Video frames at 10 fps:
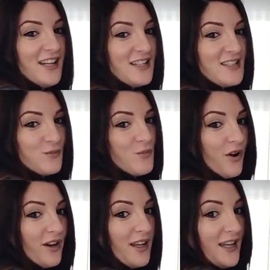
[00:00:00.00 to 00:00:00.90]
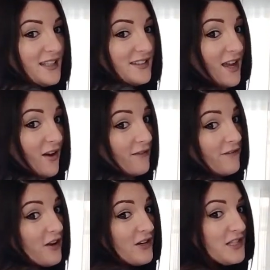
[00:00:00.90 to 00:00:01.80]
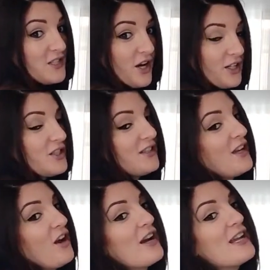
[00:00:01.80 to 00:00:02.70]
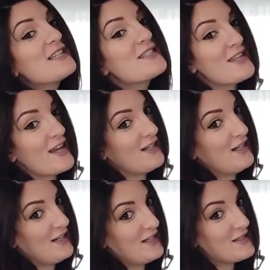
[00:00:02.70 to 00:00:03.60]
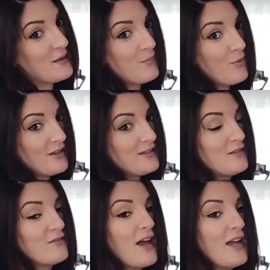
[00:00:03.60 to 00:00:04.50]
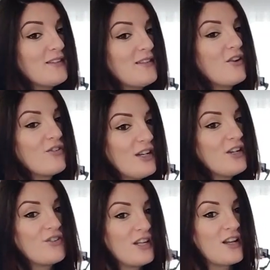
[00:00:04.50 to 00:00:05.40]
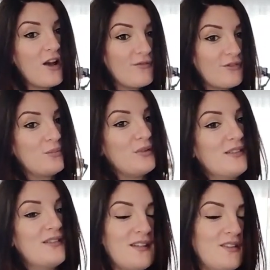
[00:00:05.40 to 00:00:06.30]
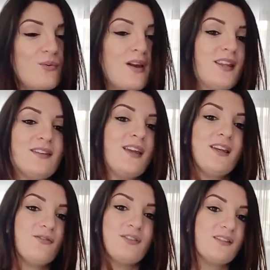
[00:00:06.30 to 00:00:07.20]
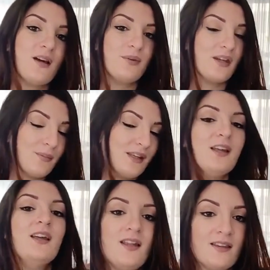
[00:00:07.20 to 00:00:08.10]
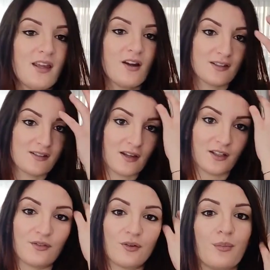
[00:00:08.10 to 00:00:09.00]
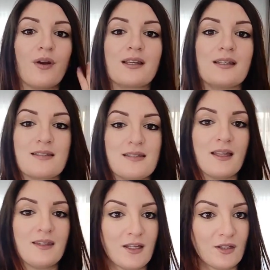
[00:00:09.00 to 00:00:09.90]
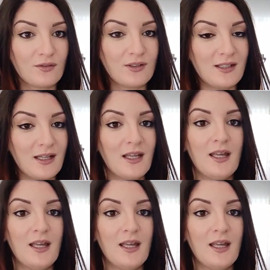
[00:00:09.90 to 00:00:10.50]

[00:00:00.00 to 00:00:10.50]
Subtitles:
it's worn. They are very stretchy, they are insanely supportive, and they're really comfortable. The way that they lift the tummy, they are designed for pregnancy at the end of the day.